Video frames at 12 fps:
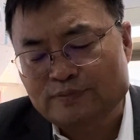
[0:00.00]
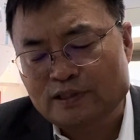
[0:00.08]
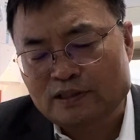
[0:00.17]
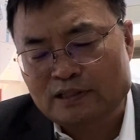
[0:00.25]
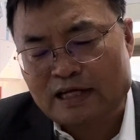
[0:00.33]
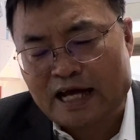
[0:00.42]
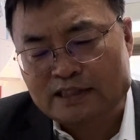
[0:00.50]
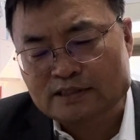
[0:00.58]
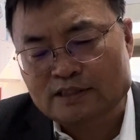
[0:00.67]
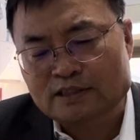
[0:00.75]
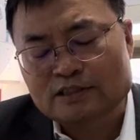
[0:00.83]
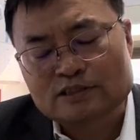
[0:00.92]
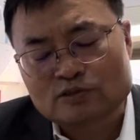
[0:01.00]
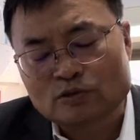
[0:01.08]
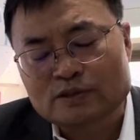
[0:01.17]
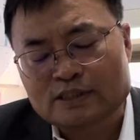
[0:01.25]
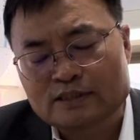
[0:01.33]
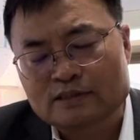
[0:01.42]
be last
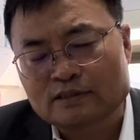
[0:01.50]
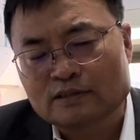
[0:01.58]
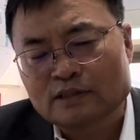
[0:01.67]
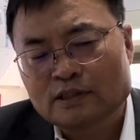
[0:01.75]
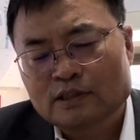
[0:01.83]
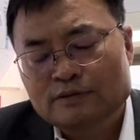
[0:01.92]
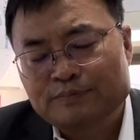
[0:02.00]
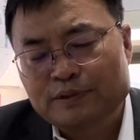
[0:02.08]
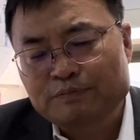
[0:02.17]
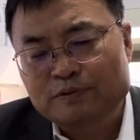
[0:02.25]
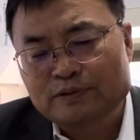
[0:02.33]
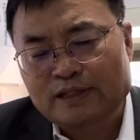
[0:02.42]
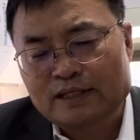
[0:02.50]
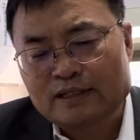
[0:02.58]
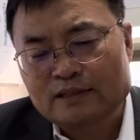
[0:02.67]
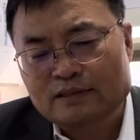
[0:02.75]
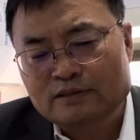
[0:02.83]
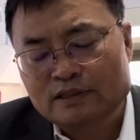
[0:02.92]
resources before
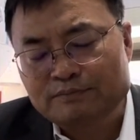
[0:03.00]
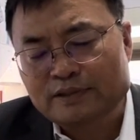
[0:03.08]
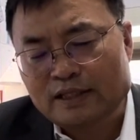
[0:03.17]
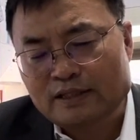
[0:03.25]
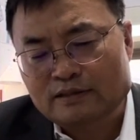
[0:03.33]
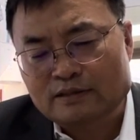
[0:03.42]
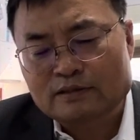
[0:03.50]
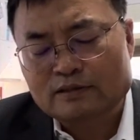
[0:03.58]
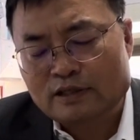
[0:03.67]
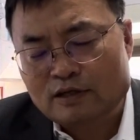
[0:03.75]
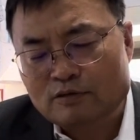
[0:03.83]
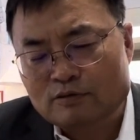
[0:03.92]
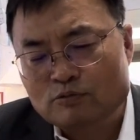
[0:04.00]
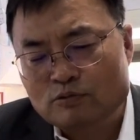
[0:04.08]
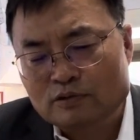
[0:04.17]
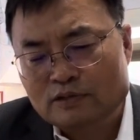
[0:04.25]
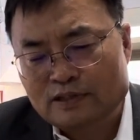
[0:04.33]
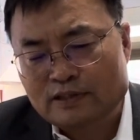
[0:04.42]
they terminate their
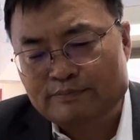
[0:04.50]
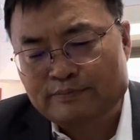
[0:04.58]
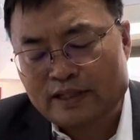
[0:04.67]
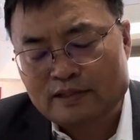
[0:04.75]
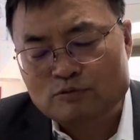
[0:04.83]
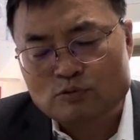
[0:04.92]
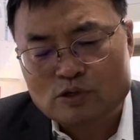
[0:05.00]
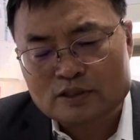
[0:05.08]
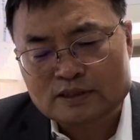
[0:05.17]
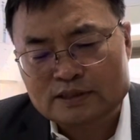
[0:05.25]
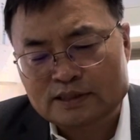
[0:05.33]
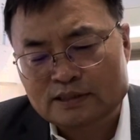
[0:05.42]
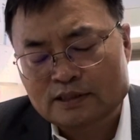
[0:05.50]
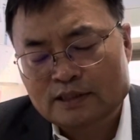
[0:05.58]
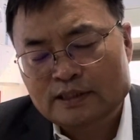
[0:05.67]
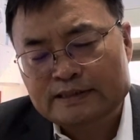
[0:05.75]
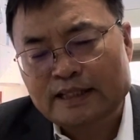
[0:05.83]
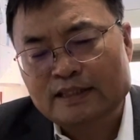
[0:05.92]
many workers.
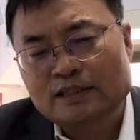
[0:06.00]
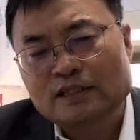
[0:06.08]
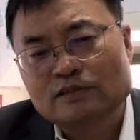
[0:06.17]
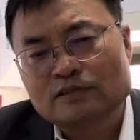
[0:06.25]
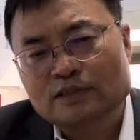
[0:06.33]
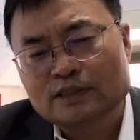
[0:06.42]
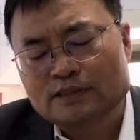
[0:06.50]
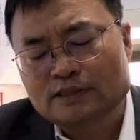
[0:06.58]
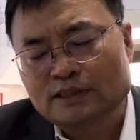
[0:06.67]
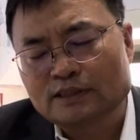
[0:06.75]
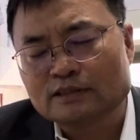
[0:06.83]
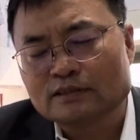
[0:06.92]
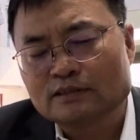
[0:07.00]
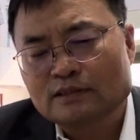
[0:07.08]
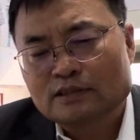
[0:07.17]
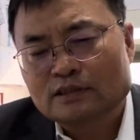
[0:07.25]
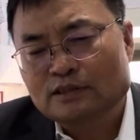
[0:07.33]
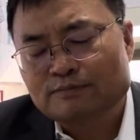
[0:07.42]
They need to consider
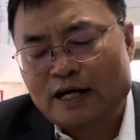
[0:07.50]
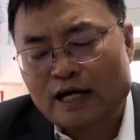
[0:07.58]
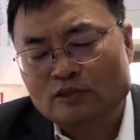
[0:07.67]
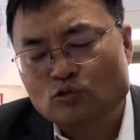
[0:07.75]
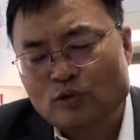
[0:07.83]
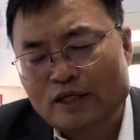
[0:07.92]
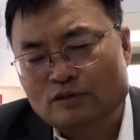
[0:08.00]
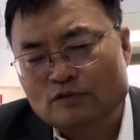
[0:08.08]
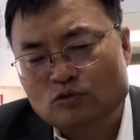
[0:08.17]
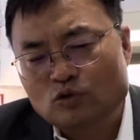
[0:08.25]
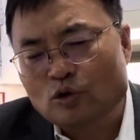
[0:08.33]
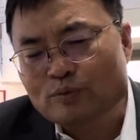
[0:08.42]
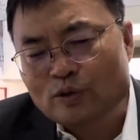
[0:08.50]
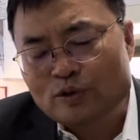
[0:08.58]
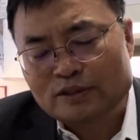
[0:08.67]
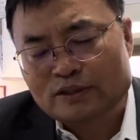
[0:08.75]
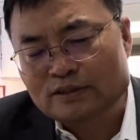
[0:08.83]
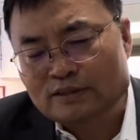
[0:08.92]
some other way to
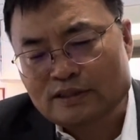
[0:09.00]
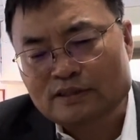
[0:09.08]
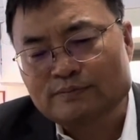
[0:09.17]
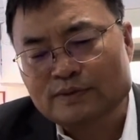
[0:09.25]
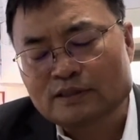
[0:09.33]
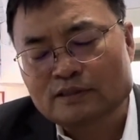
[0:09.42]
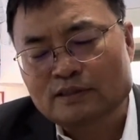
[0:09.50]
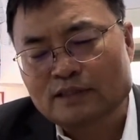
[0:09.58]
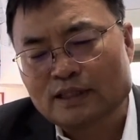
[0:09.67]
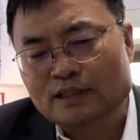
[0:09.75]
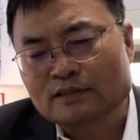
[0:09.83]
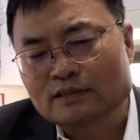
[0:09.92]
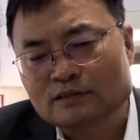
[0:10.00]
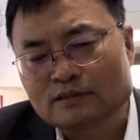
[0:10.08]
avoid the dismissal, like